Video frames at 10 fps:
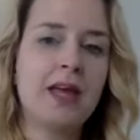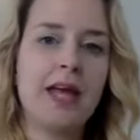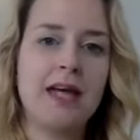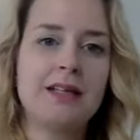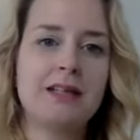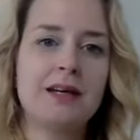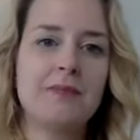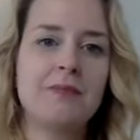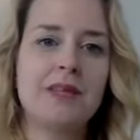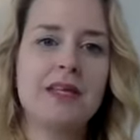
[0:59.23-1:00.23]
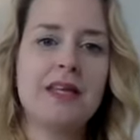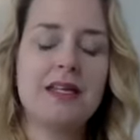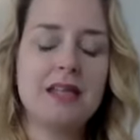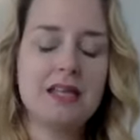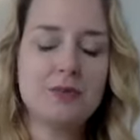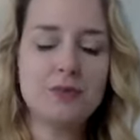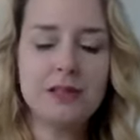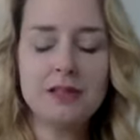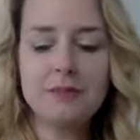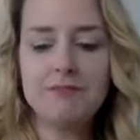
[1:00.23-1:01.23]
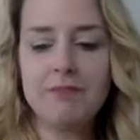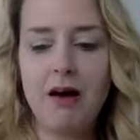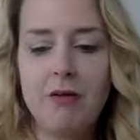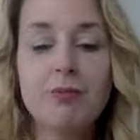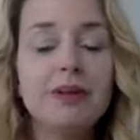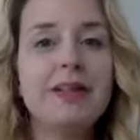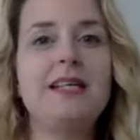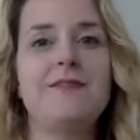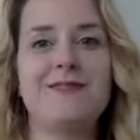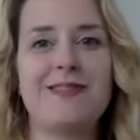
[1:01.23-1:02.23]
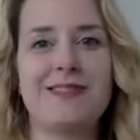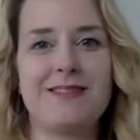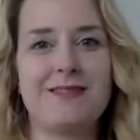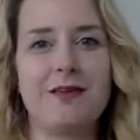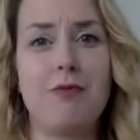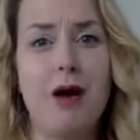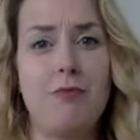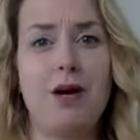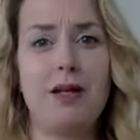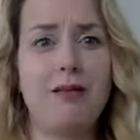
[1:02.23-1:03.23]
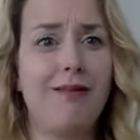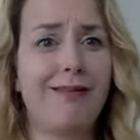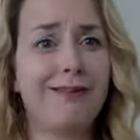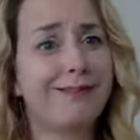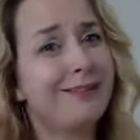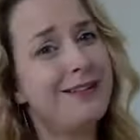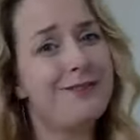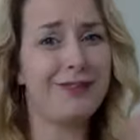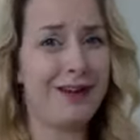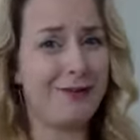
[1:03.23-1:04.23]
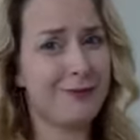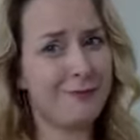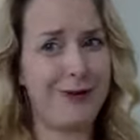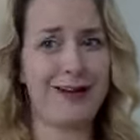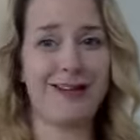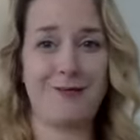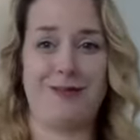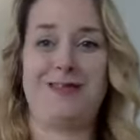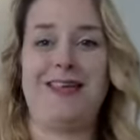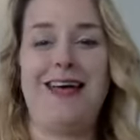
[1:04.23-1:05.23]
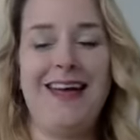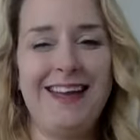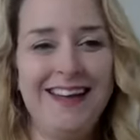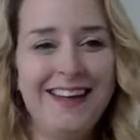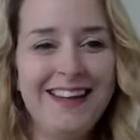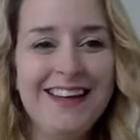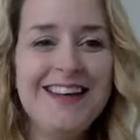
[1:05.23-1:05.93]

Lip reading: it's really our beliefs around money are kind out of whack, I would say.